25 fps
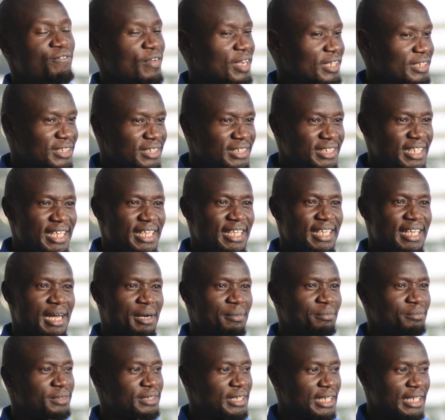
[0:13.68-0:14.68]
First
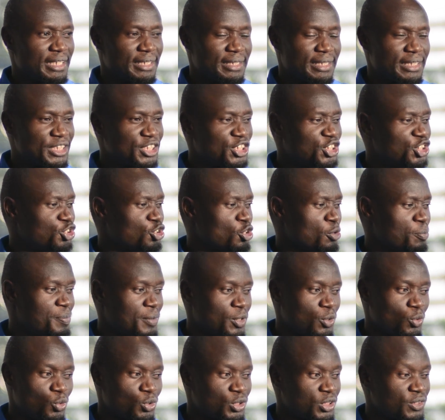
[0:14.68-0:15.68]
day, I'm telling this
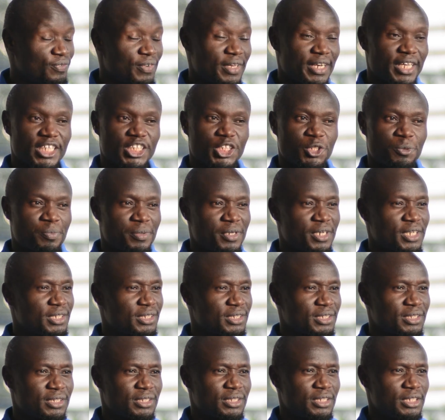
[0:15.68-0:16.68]
DOP who's very
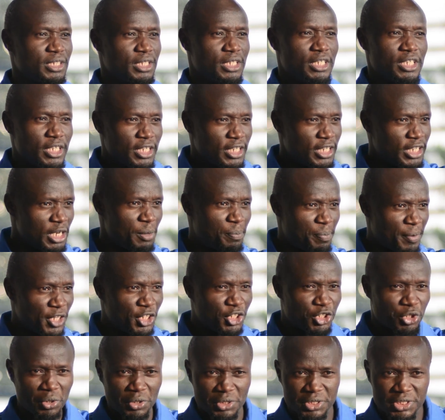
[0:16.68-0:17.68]
experienced,
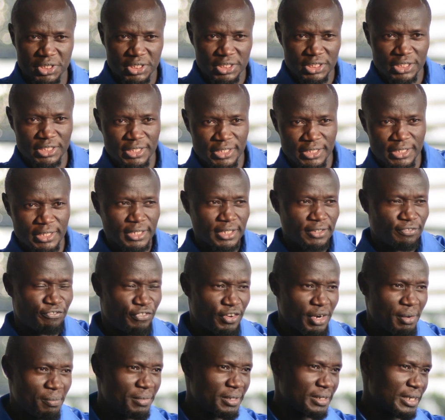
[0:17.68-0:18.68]
nipe shot,
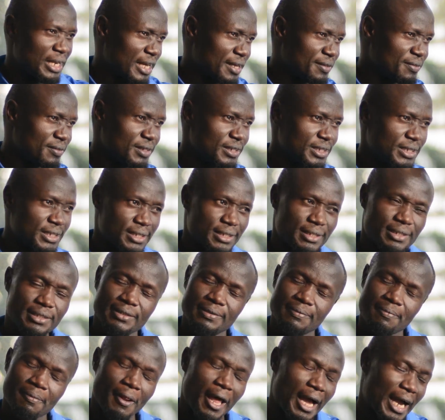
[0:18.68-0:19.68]
frame it like
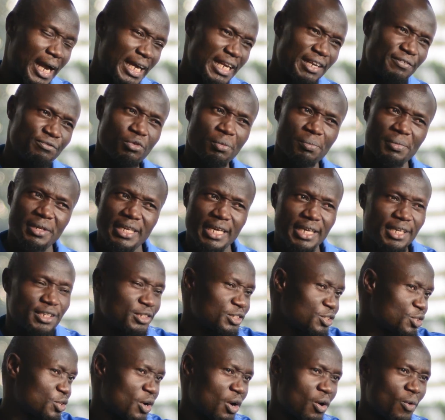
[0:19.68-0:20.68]
this.
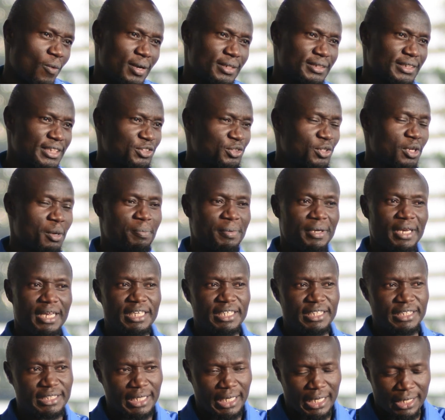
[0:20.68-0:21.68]
Akanivumilia siku ya kwanza, siku ya pili
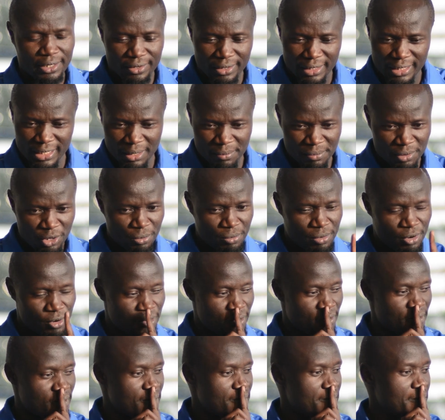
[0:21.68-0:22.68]
alinitakanda akaniambia
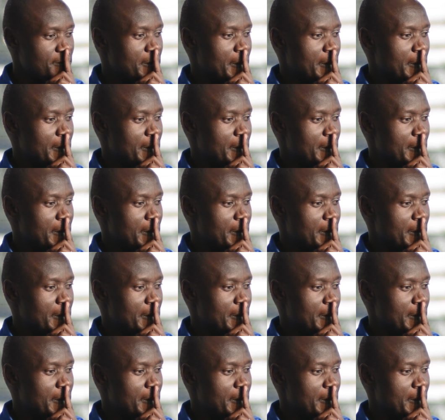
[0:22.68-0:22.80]
bro,